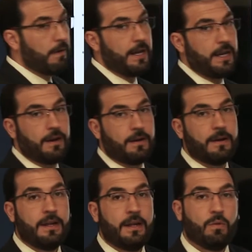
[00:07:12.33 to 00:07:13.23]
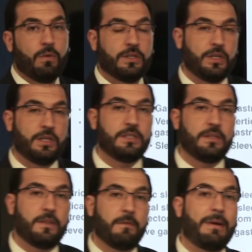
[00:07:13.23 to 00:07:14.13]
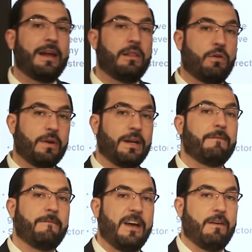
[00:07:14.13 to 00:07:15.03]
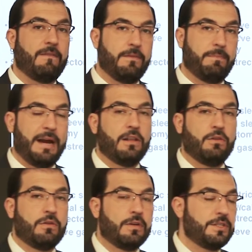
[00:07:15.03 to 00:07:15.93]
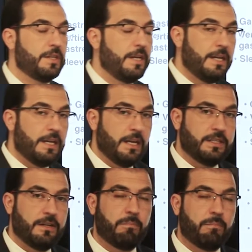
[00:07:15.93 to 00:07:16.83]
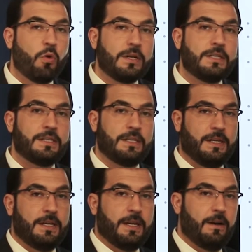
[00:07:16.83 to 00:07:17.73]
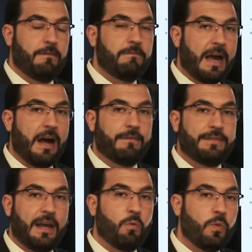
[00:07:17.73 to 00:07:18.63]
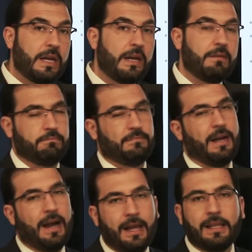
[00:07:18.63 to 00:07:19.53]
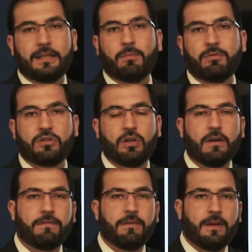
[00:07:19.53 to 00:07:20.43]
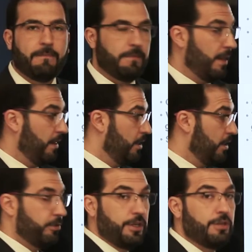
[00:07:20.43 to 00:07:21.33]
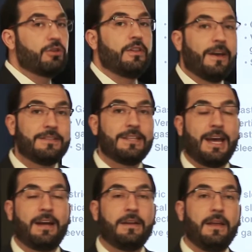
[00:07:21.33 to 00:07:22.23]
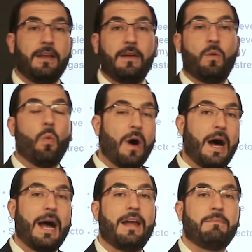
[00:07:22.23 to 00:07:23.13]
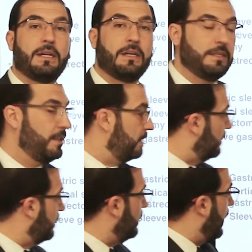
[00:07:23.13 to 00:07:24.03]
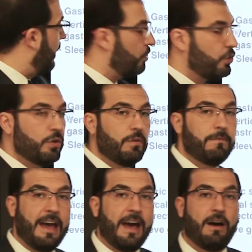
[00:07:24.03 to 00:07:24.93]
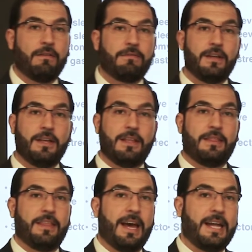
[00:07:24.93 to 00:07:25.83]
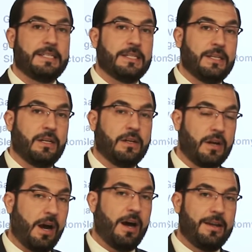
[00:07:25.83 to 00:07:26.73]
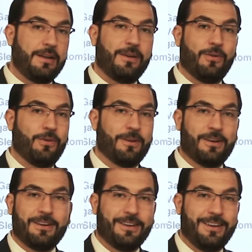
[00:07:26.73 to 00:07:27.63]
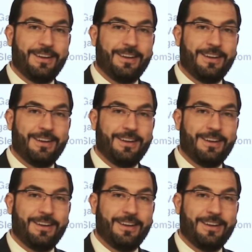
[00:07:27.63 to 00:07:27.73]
right here, which is the pyloric valve. The pylorus is an important valve that I like to preserve. This procedure does that. Why? Because this is a natural valve that God or